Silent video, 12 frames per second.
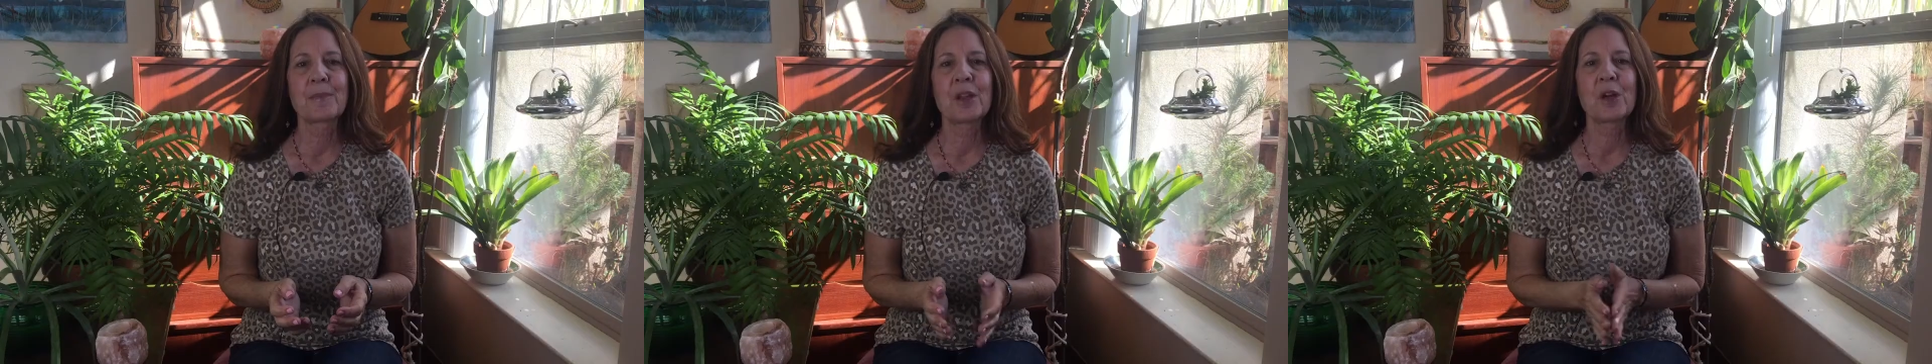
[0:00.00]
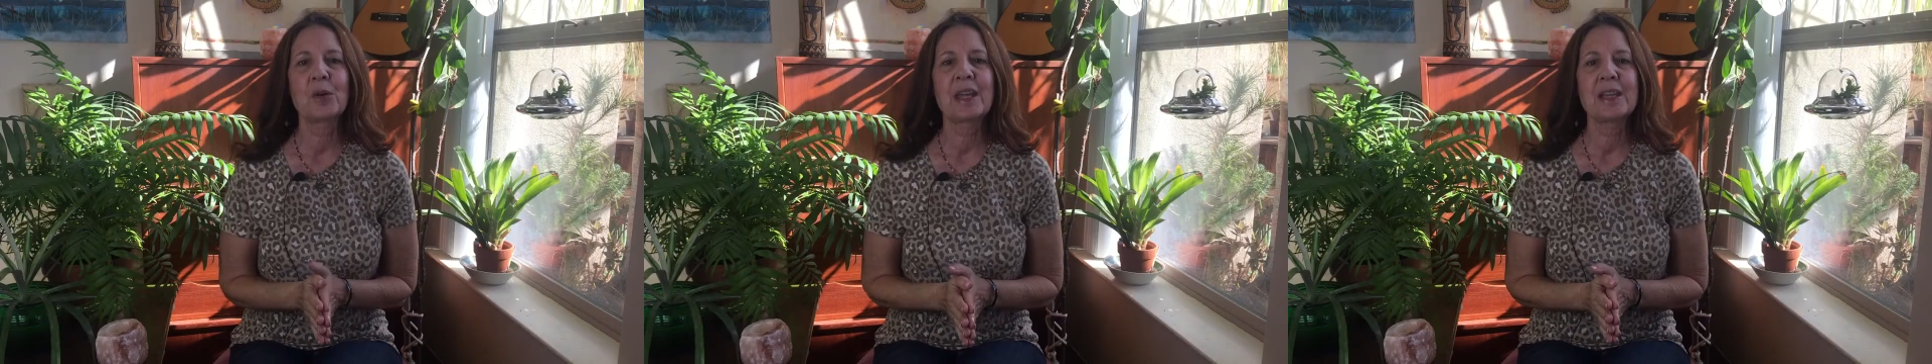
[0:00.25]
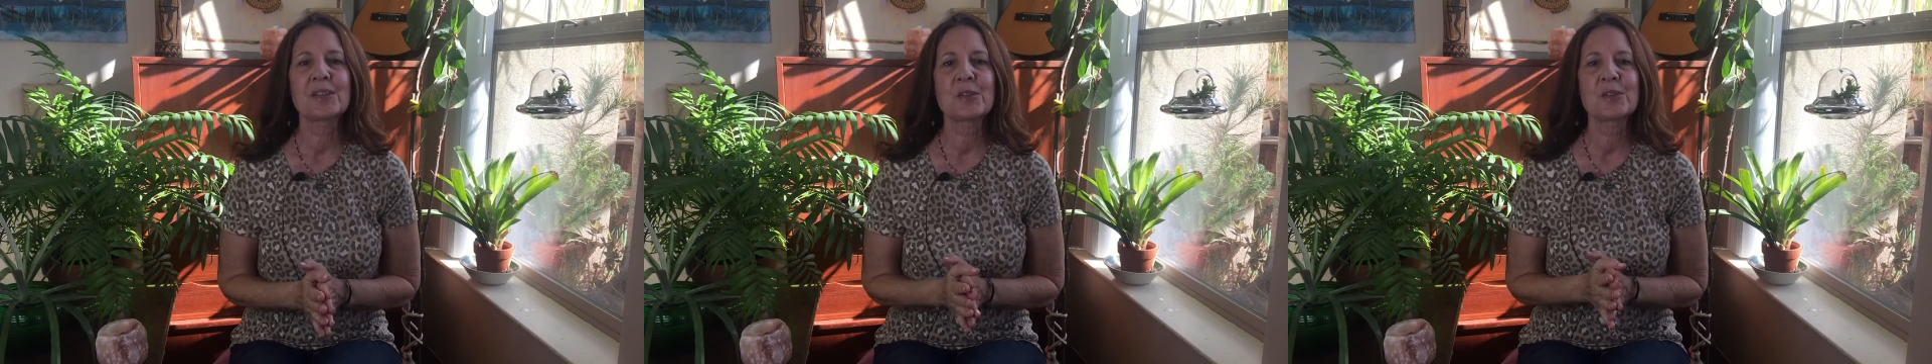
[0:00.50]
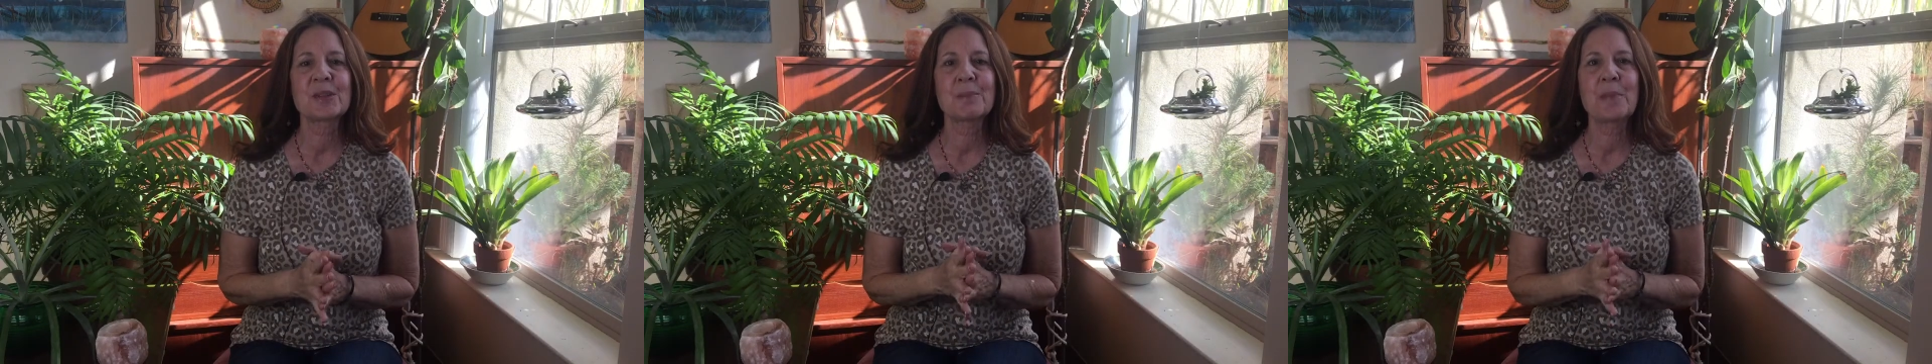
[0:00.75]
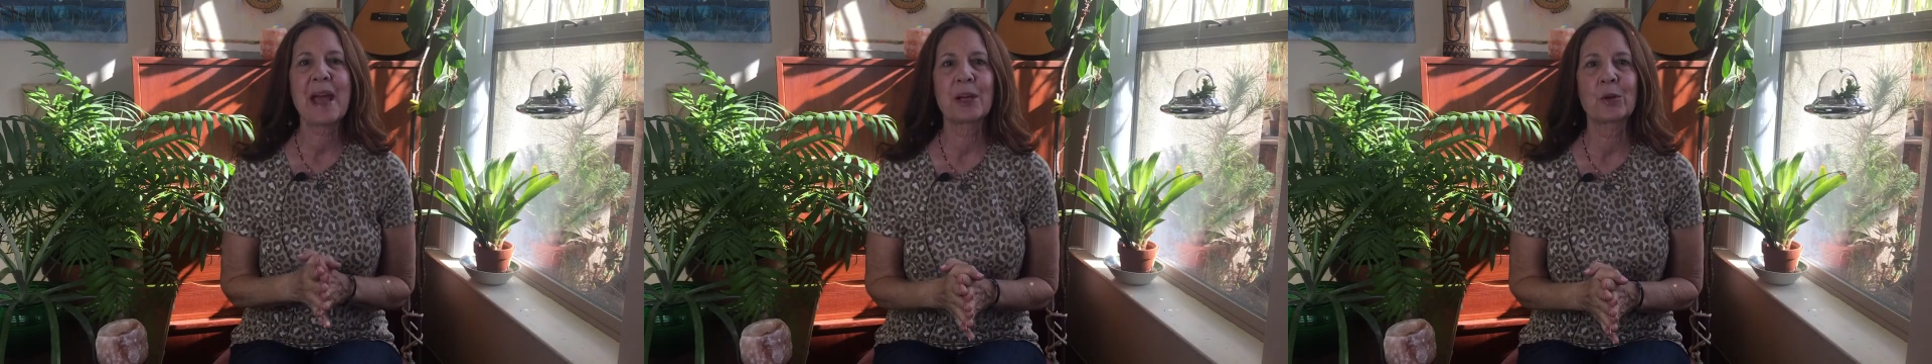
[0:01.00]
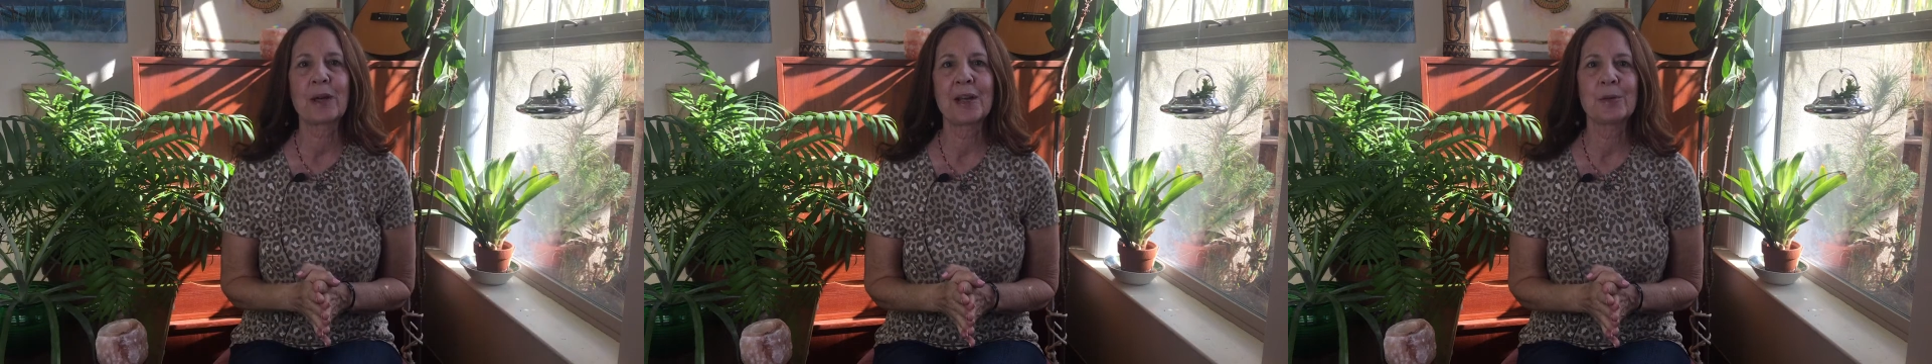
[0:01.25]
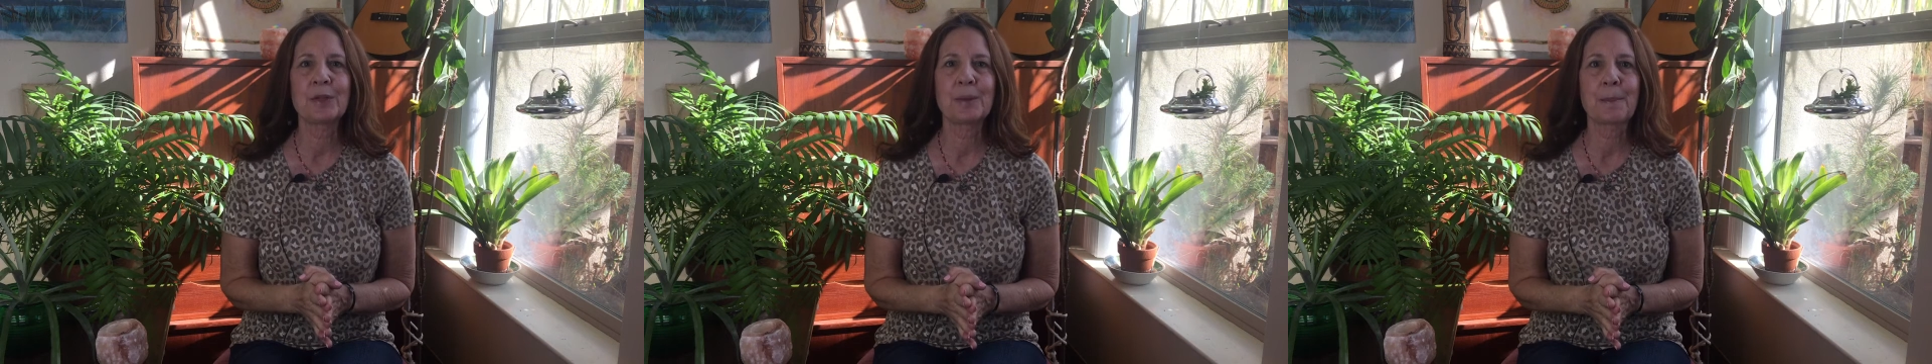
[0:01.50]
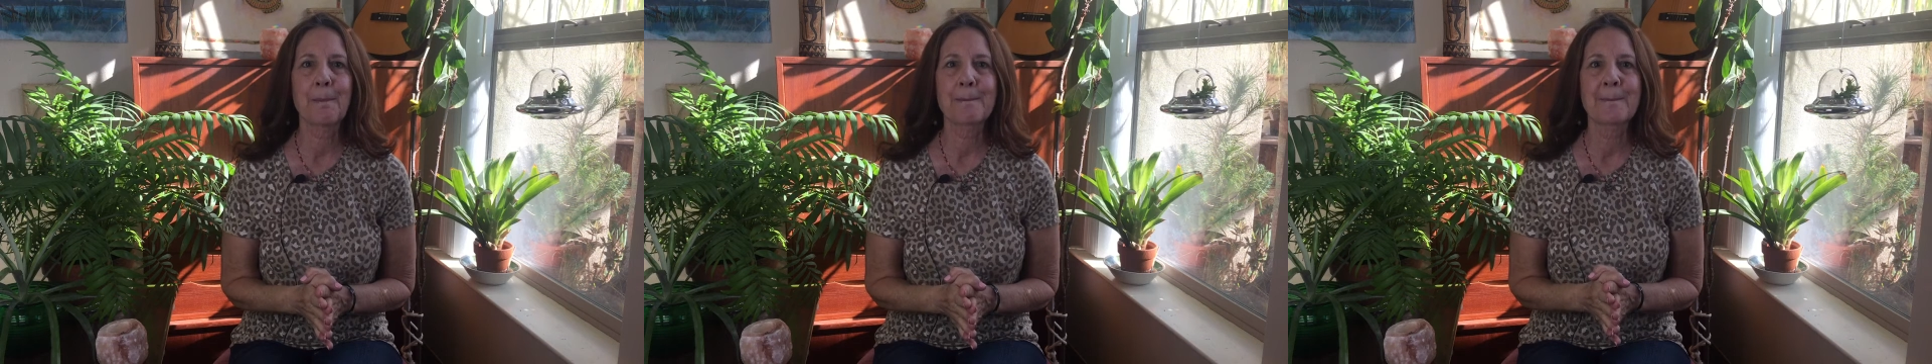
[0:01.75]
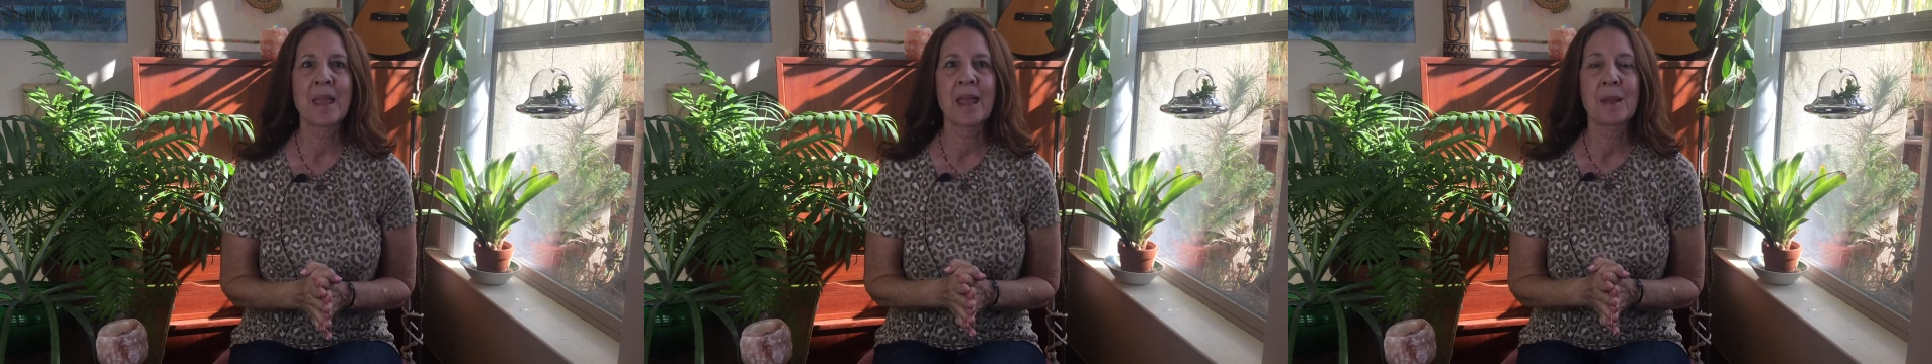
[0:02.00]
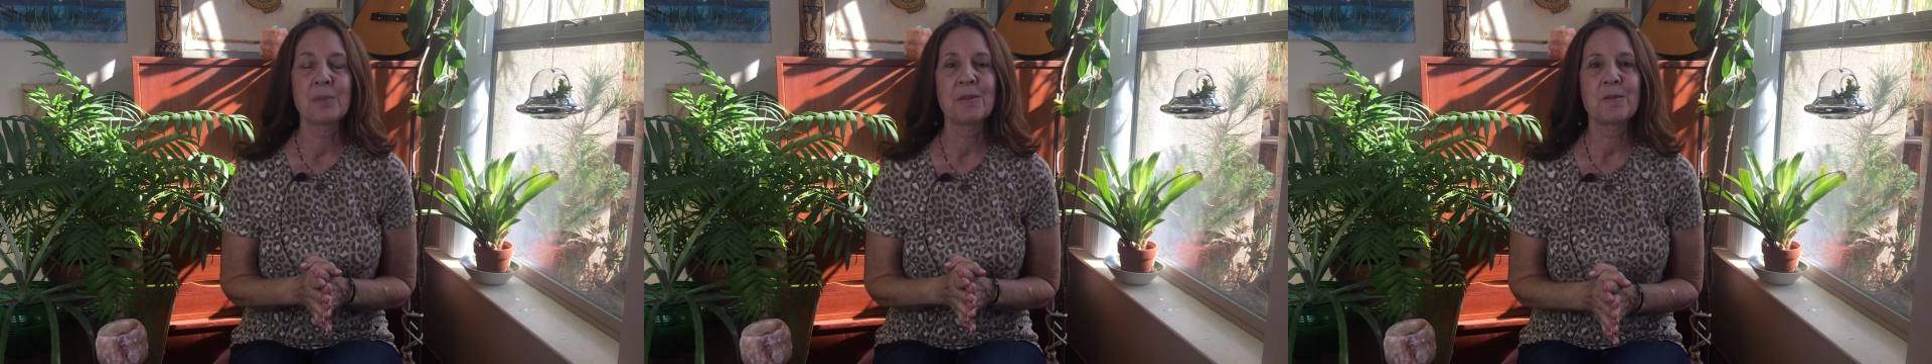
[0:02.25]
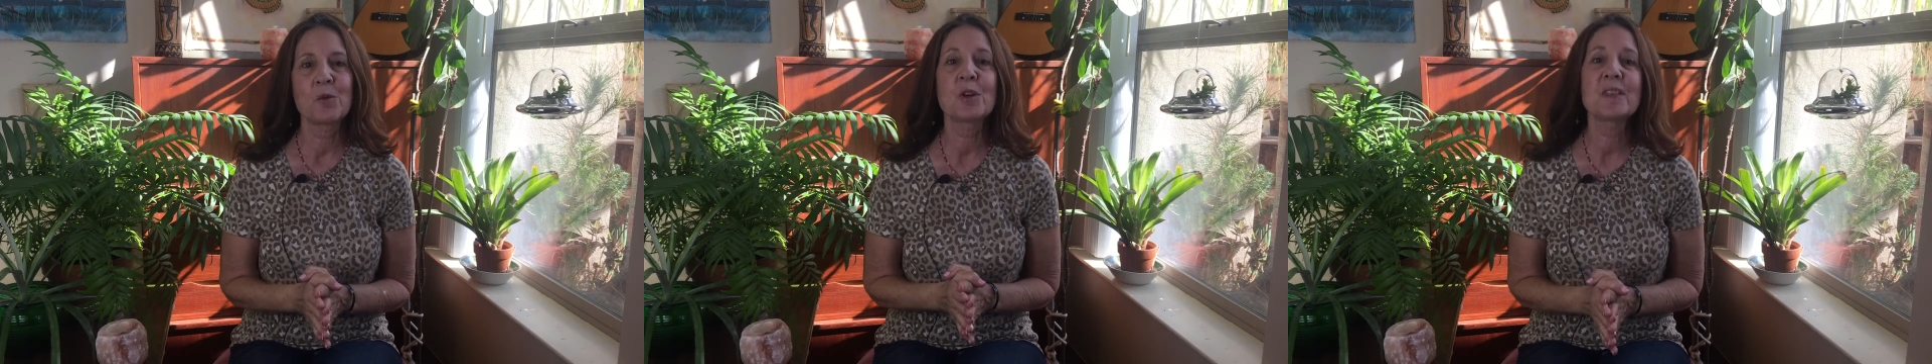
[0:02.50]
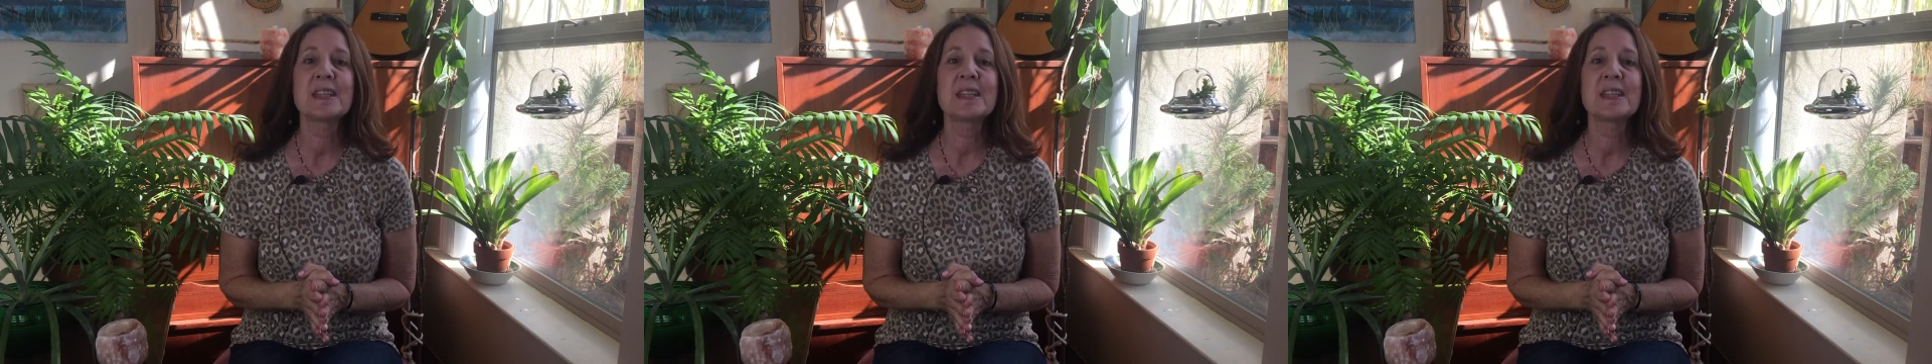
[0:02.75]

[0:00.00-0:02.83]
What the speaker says: Okay, so some background. Before